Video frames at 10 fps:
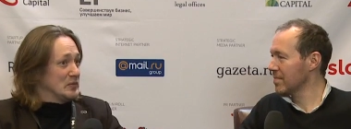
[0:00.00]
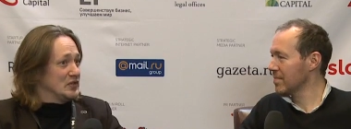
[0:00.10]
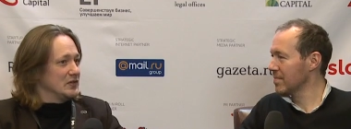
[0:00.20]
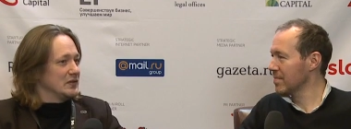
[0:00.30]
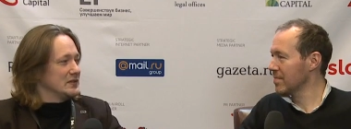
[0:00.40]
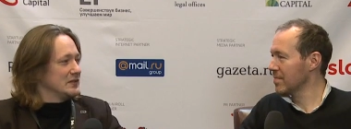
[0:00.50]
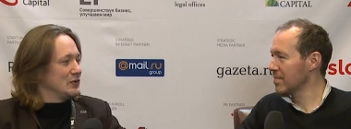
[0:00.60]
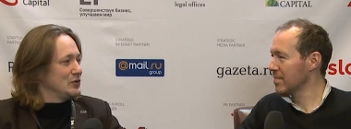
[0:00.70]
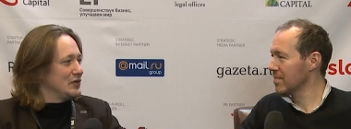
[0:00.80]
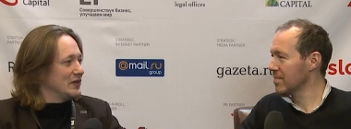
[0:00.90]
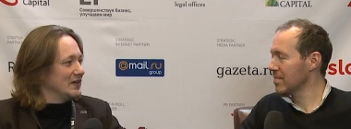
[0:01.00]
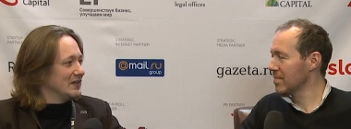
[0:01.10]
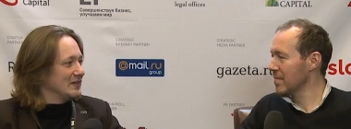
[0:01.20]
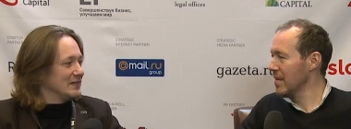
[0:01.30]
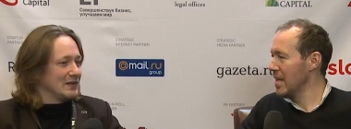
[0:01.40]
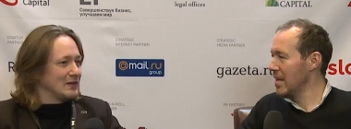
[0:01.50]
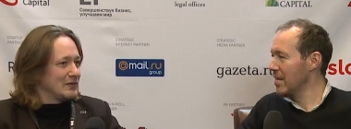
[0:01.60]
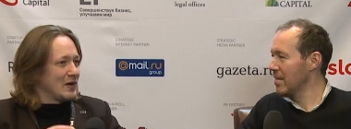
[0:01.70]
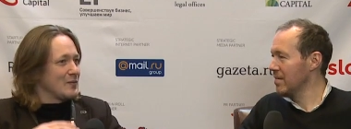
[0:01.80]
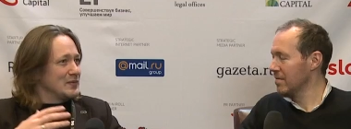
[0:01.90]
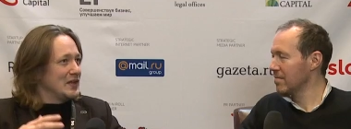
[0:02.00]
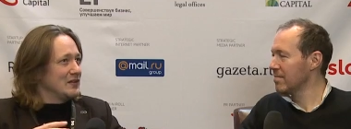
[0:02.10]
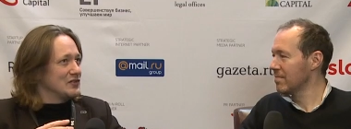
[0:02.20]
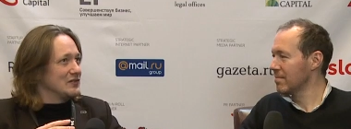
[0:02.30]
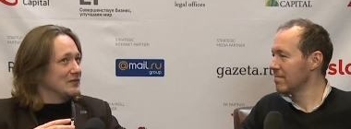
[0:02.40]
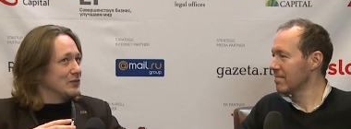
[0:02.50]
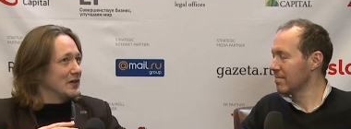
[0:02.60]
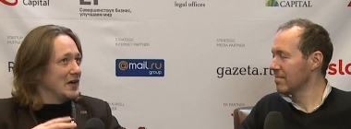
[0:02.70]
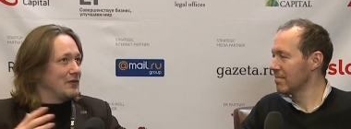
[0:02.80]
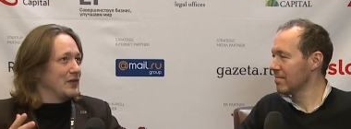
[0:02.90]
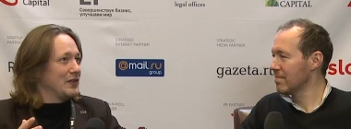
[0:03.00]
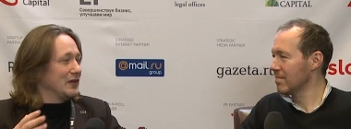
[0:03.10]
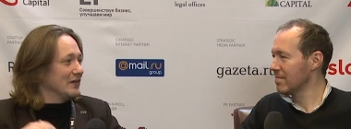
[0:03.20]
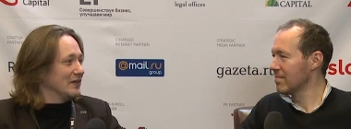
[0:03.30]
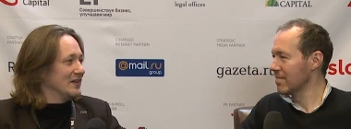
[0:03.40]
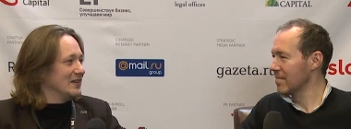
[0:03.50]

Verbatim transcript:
Speaker 1: nearest future? Like recommendation for everything.